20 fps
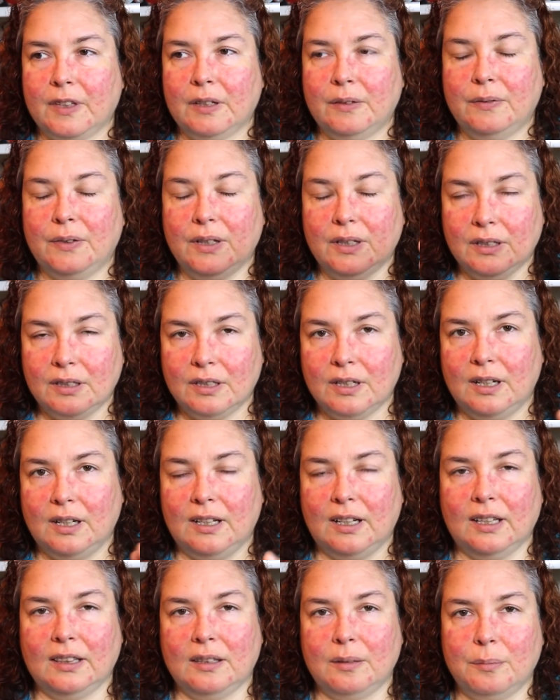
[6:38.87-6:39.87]

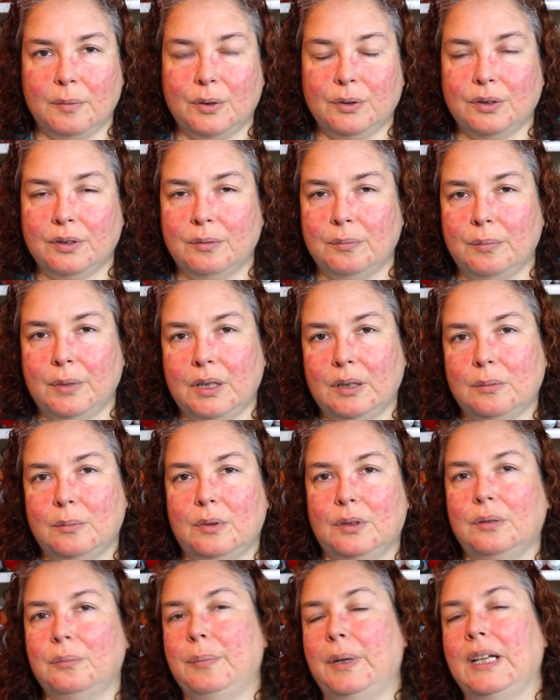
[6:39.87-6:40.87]
functioning at the most
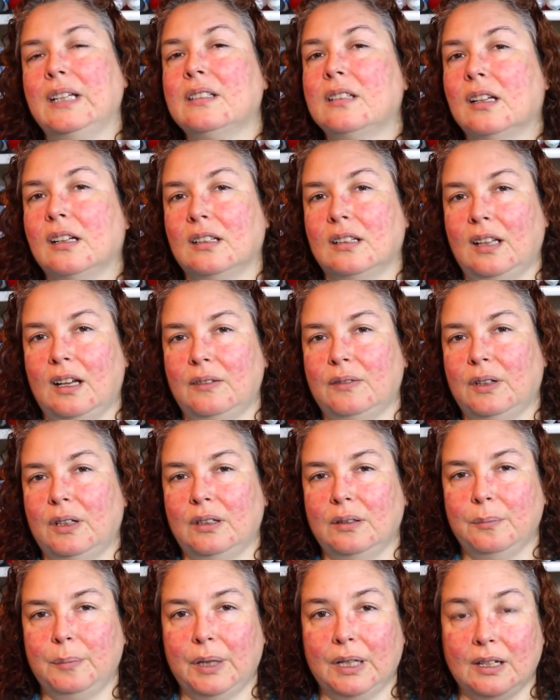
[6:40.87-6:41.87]
minimal basic level,
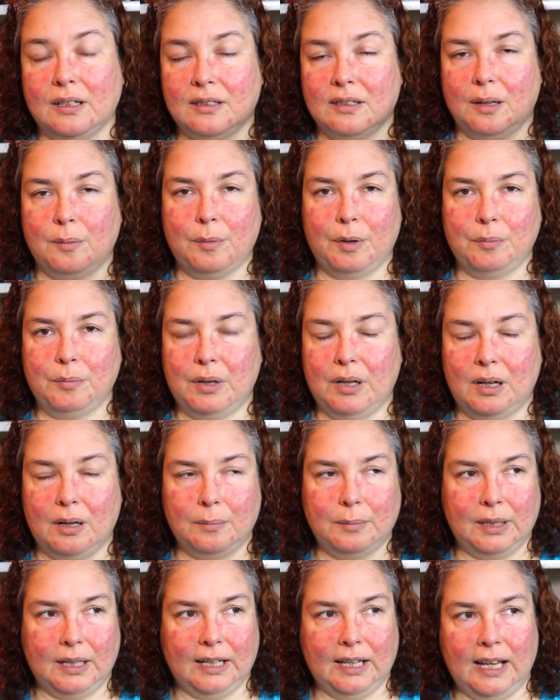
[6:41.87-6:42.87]
and because I'm a
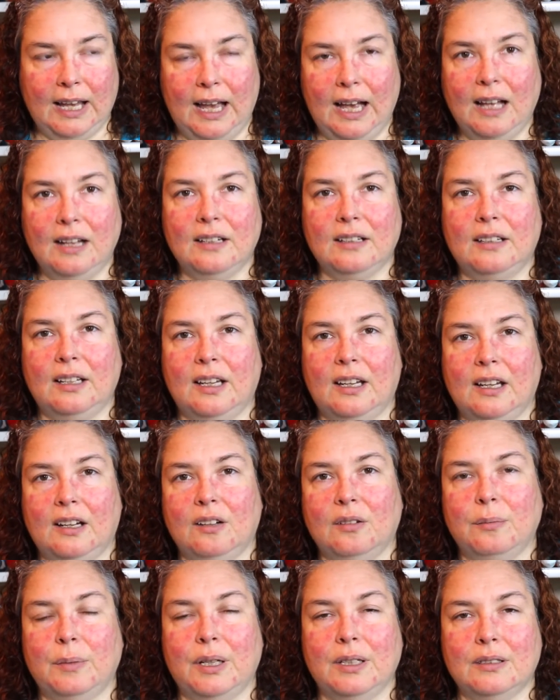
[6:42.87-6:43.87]
mom, like I had to take
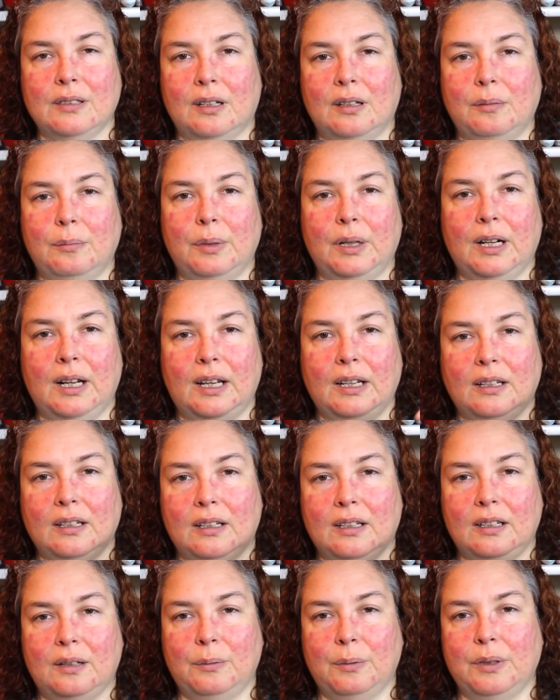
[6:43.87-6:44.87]
care of my son, but I
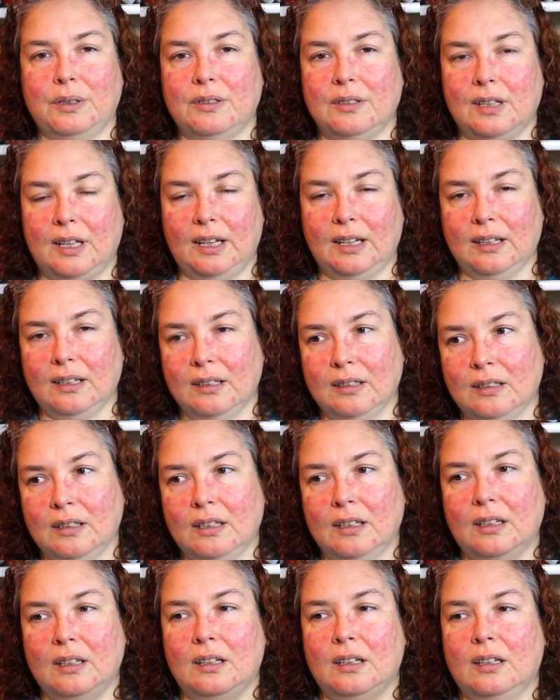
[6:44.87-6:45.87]
it was like,
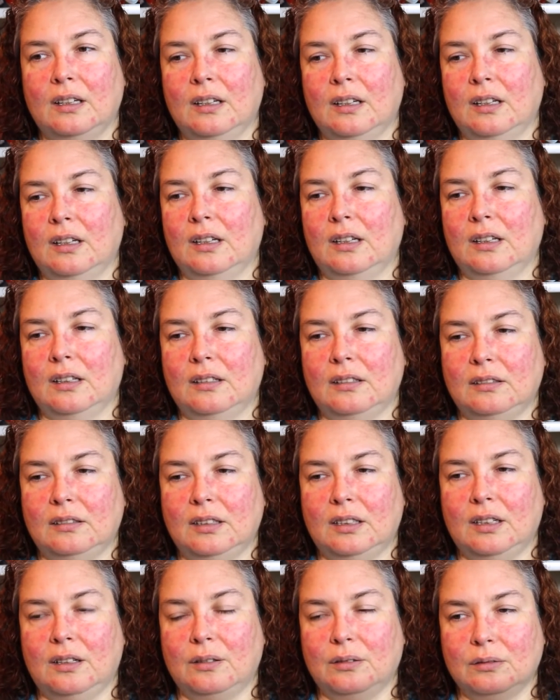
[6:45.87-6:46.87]

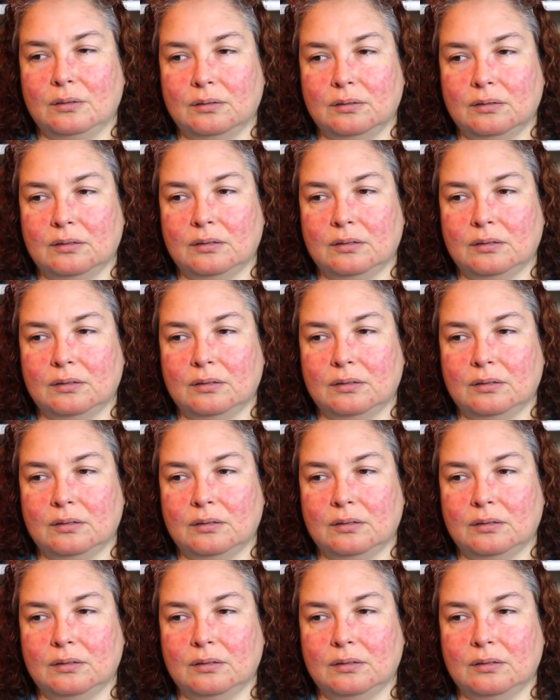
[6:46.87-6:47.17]
you know,